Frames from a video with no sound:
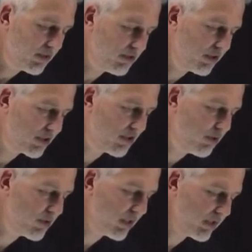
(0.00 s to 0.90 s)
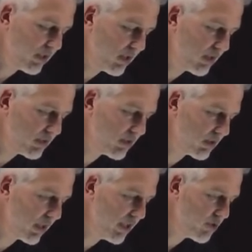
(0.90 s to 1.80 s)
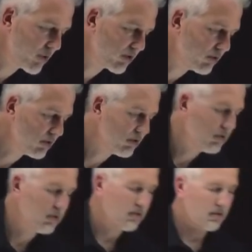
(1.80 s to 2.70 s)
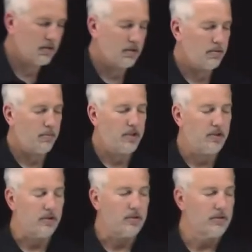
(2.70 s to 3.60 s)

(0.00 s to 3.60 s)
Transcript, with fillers: just using a cylindrical material.